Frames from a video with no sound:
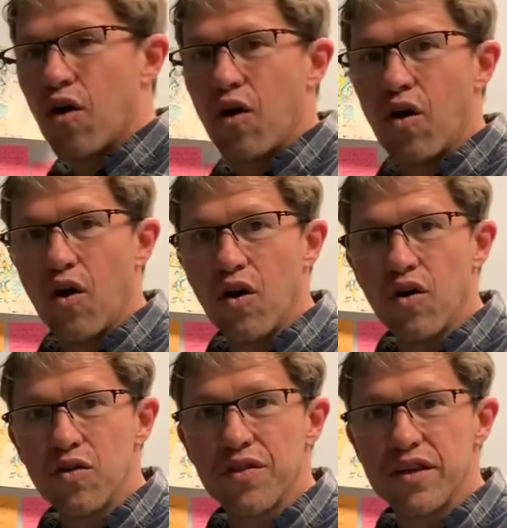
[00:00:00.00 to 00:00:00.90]

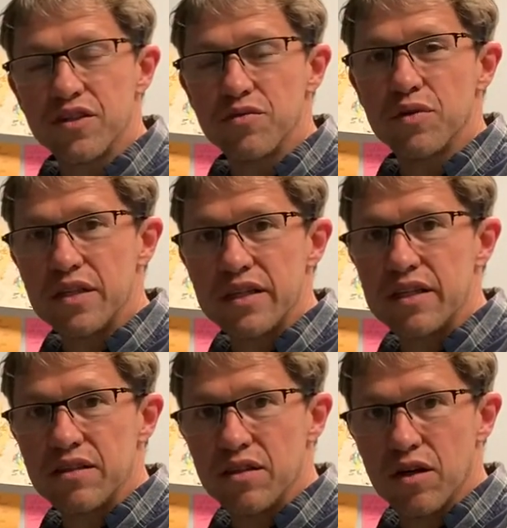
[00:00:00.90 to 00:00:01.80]
all that you really
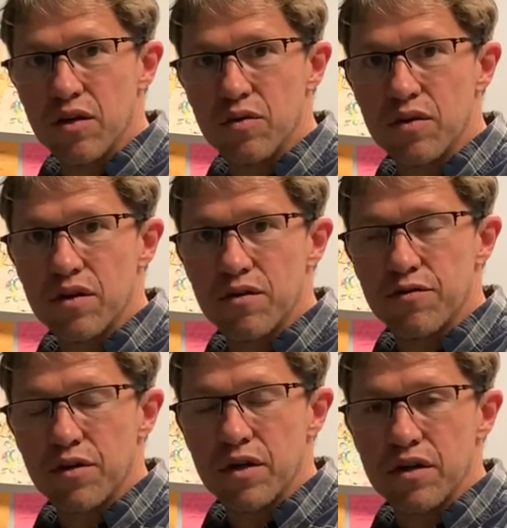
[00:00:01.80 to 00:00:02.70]
need to know
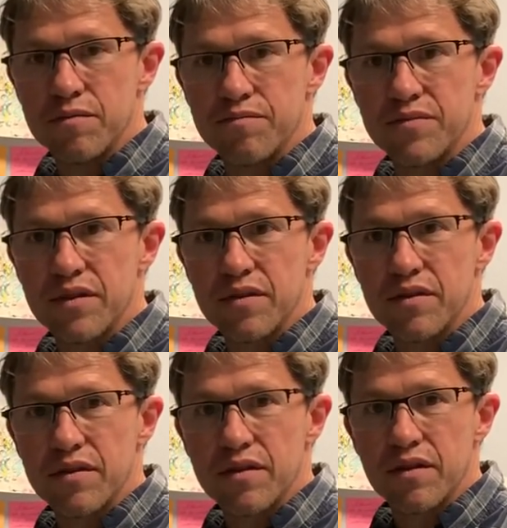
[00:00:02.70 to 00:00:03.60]
for
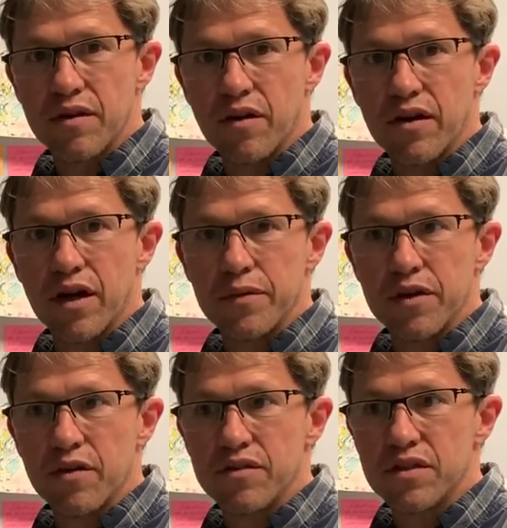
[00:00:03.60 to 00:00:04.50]
the autonomic
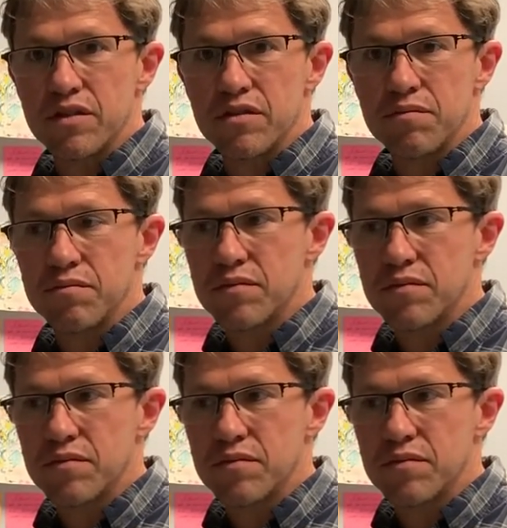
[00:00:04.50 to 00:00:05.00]
nervous system.